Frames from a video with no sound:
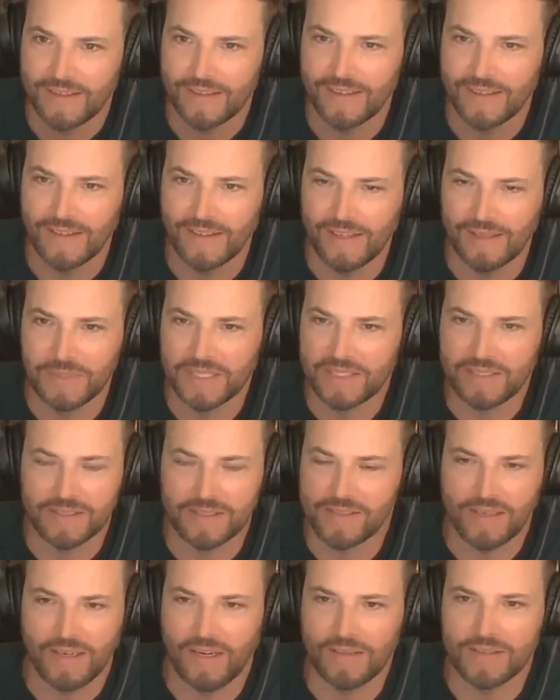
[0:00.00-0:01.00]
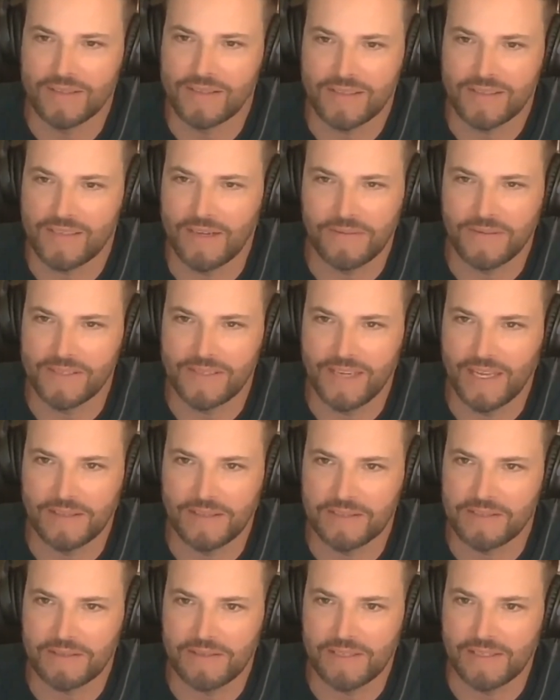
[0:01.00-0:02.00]
But there's all this stuff is down
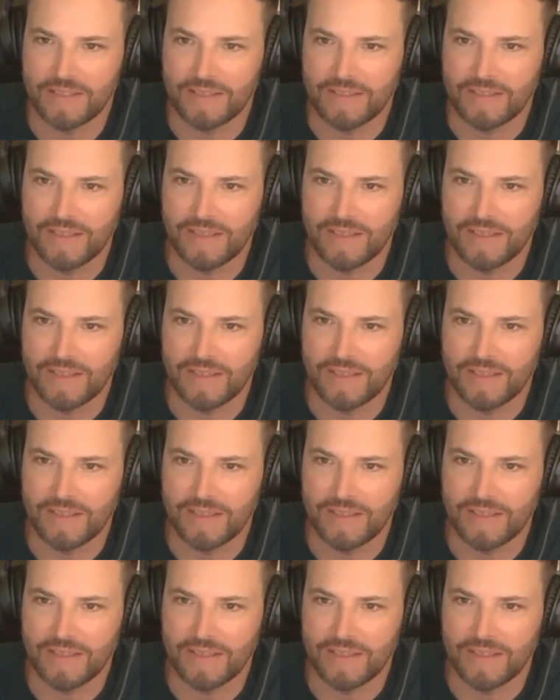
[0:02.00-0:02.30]
the street.